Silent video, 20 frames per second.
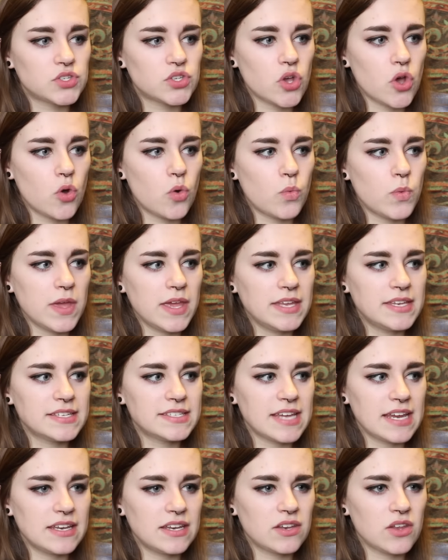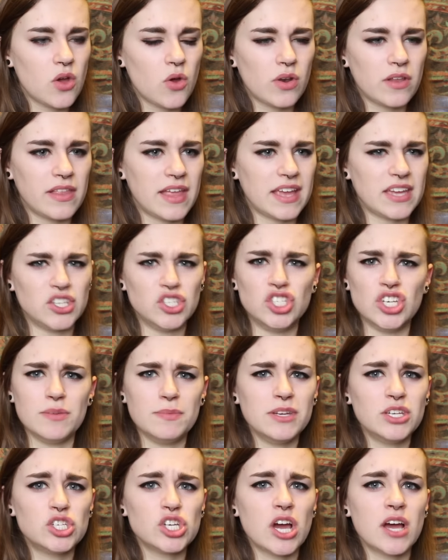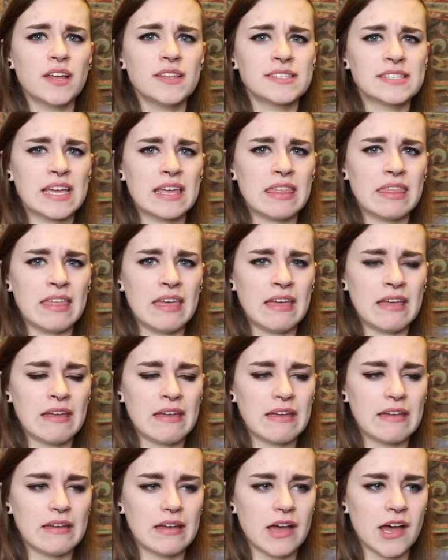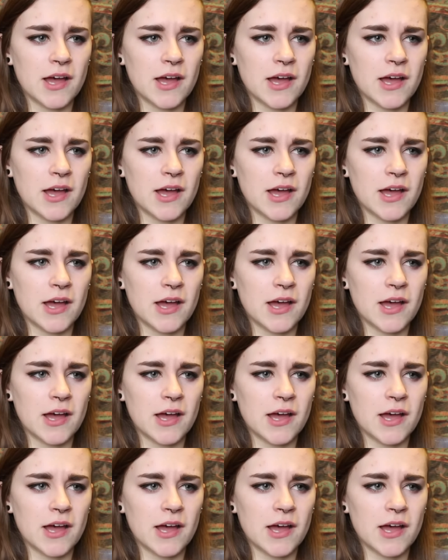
So we decided to go to like Jimmy John's, I think,